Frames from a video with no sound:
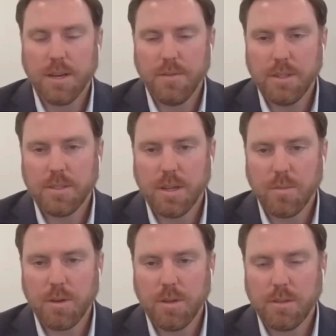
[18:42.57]
kind of in
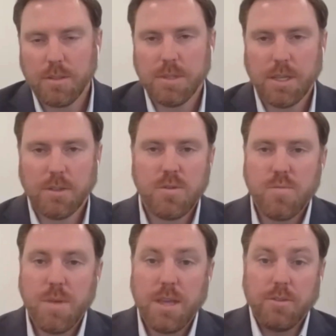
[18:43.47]
summary, it seems like two
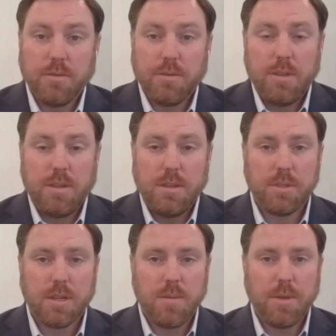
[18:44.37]
major
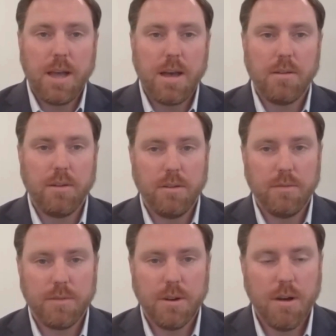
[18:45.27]
themes coming out of,
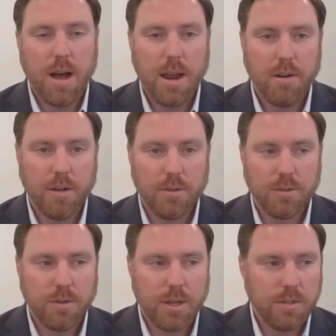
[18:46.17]
higher
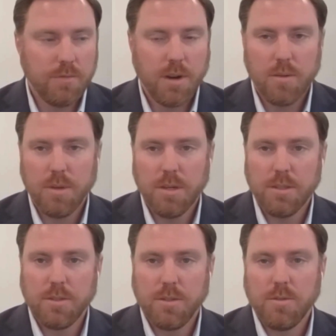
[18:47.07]
interest rates environment
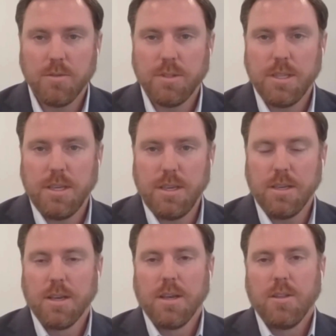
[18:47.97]
is use the
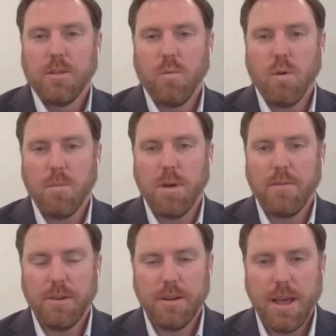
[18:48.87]
Warren
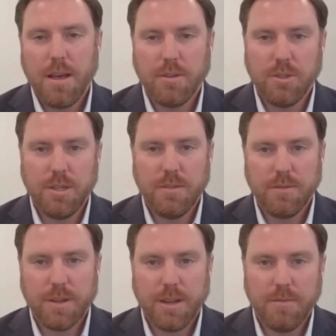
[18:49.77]
Buffett analogy
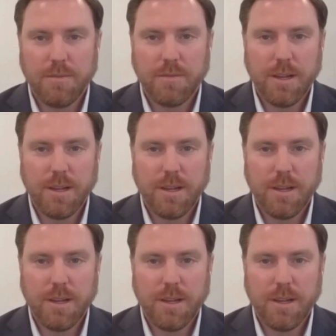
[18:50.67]
of kind of,